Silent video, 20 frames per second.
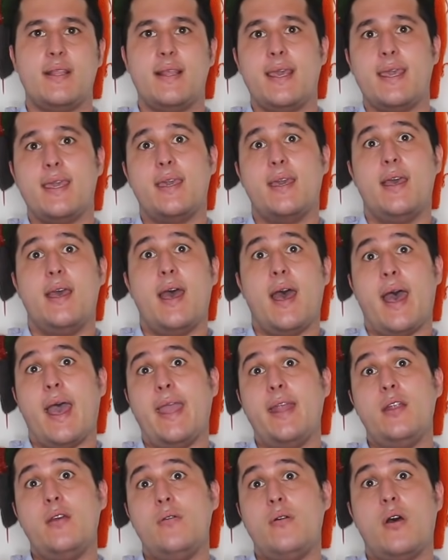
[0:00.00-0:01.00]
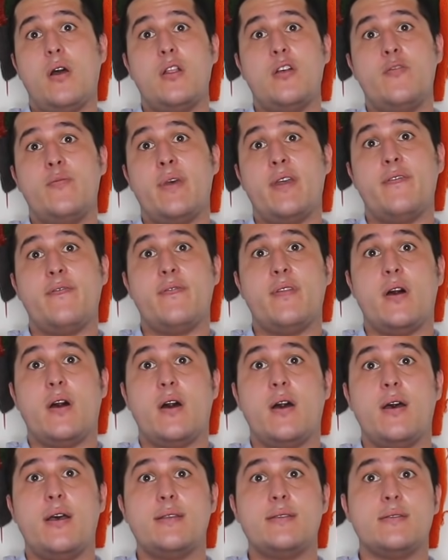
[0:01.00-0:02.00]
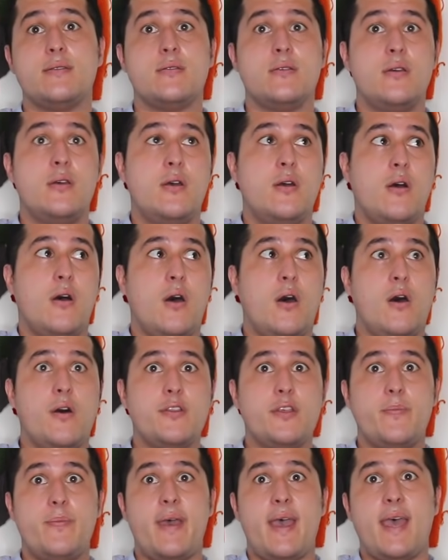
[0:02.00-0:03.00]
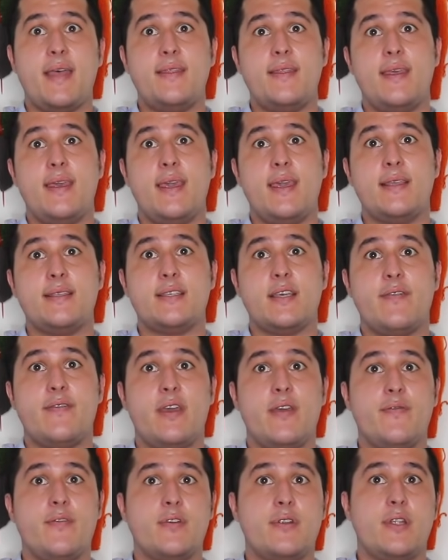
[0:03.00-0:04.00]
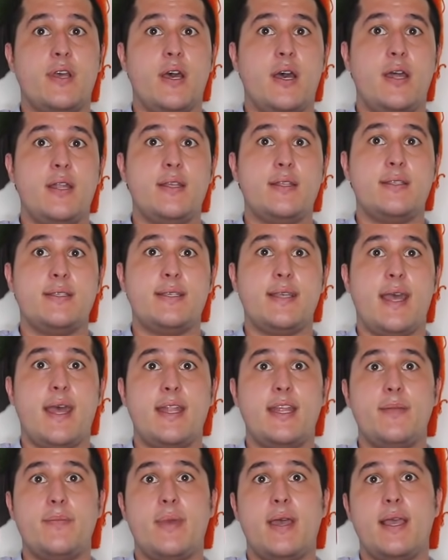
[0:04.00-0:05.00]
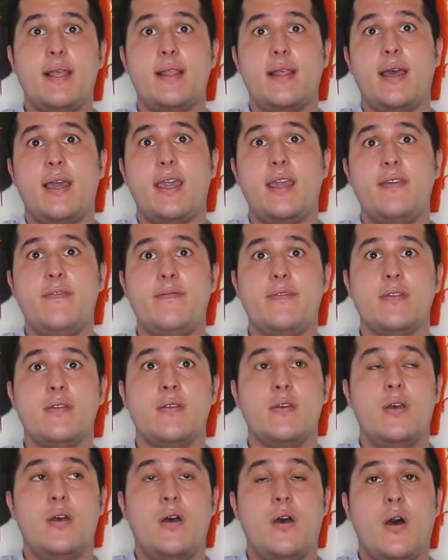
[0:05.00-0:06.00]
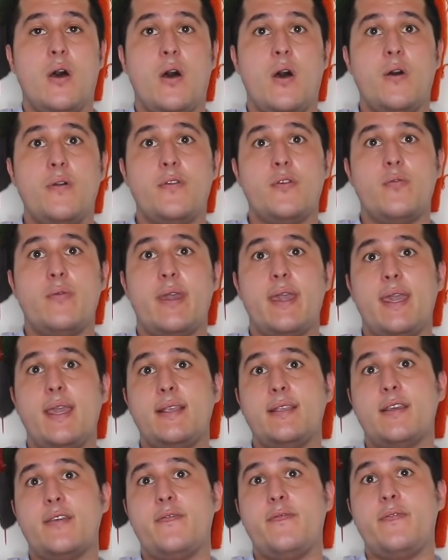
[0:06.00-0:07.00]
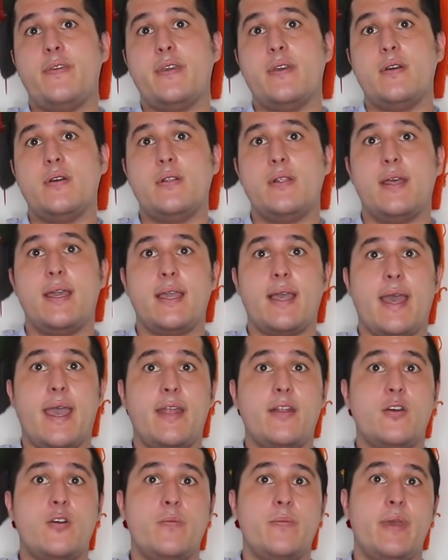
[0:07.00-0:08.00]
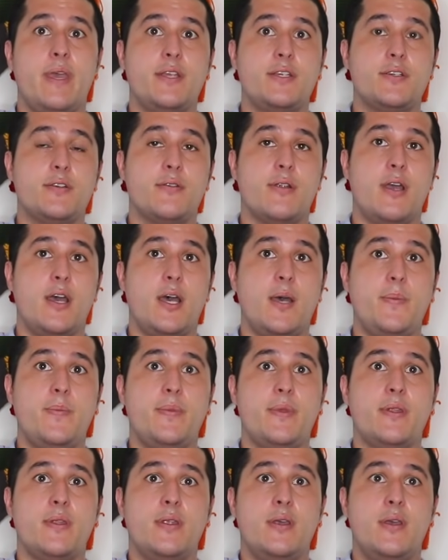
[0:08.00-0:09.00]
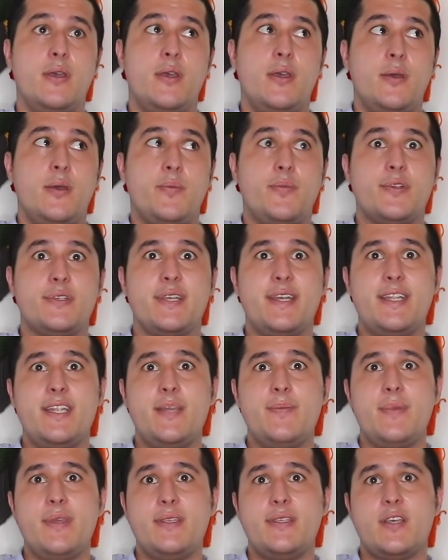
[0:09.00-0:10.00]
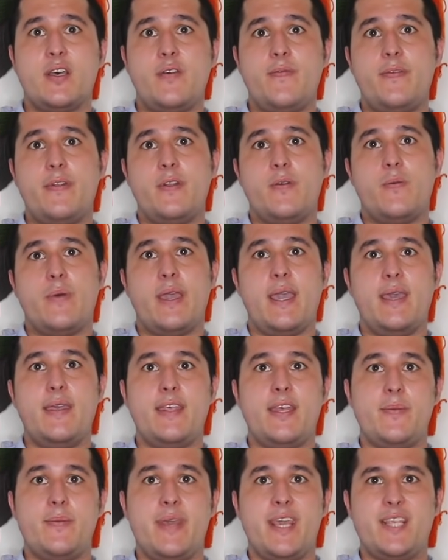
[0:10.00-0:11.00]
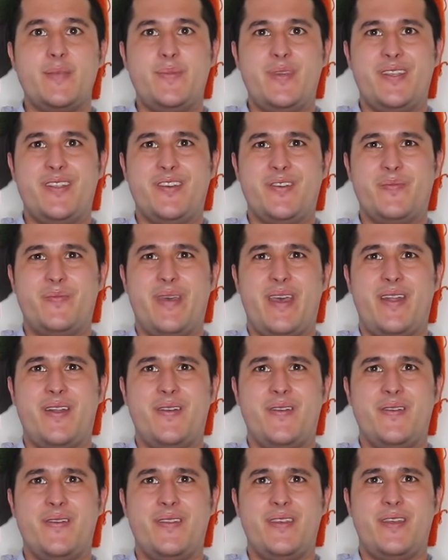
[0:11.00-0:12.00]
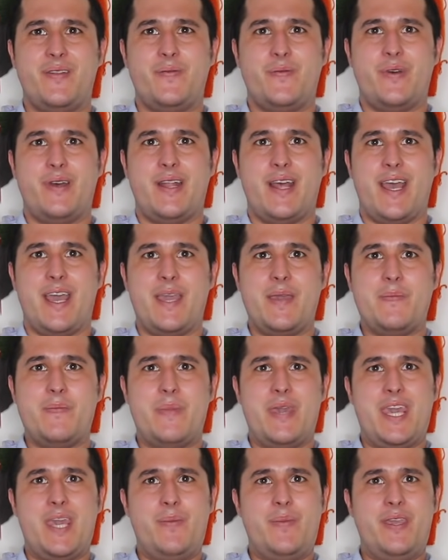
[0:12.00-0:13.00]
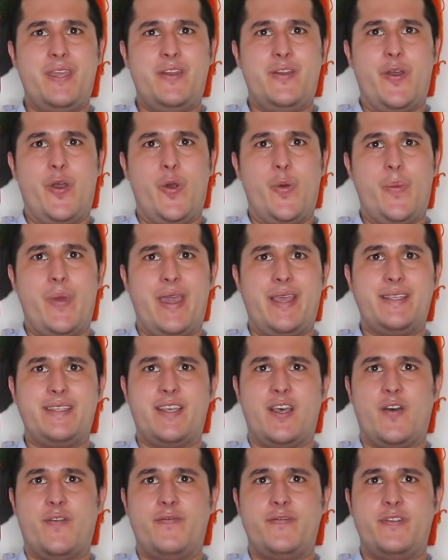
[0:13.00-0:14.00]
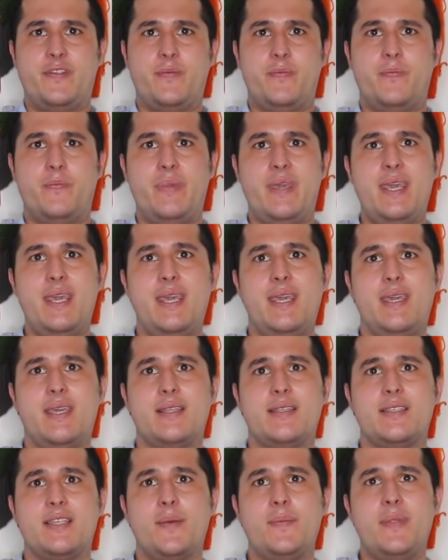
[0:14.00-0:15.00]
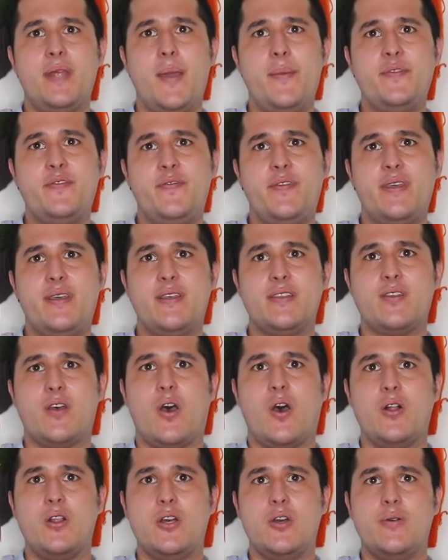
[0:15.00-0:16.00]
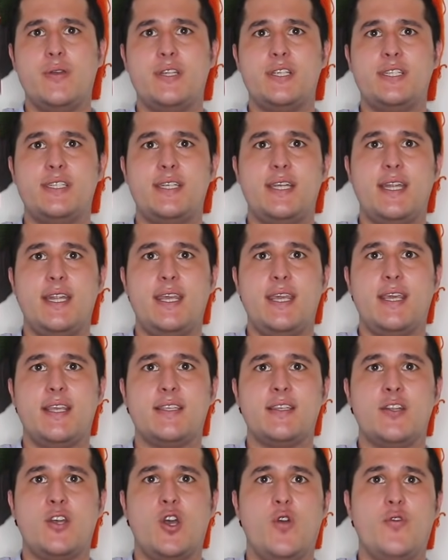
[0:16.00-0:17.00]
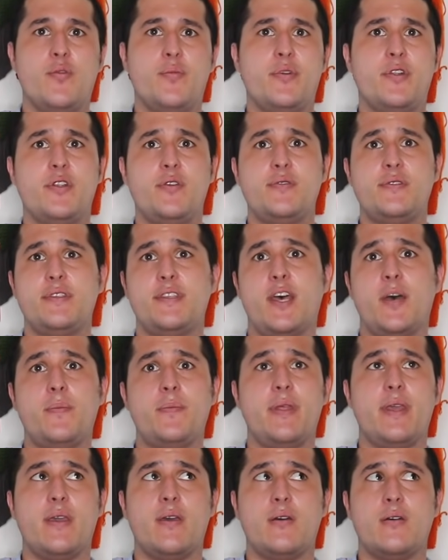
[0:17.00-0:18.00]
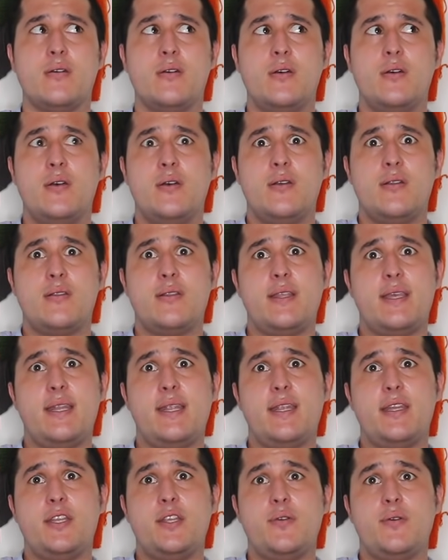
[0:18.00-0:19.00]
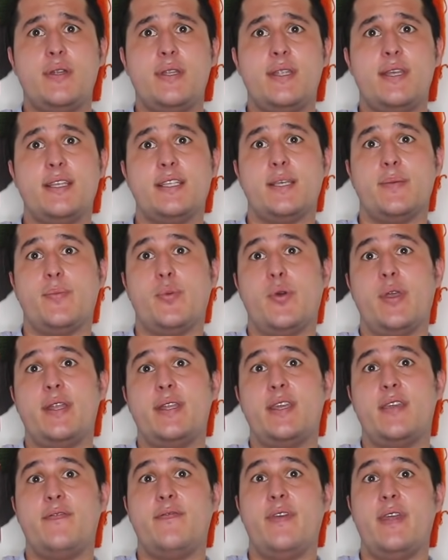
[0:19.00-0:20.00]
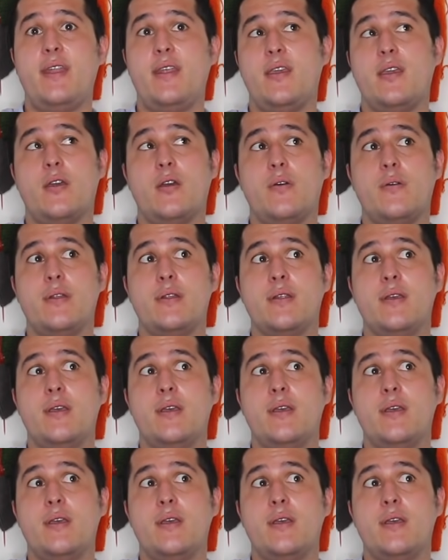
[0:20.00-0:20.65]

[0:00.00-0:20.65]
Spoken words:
Like, I know all of my flaws and all the bad things I've ever done and said in my life and all the ways I feel like I don't measure up, and presenting myself in a way that makes me look better than what I maybe know myself to be can sometimes feel as hollow and shitty as an overproduced thumbnail leading to a disappointing video.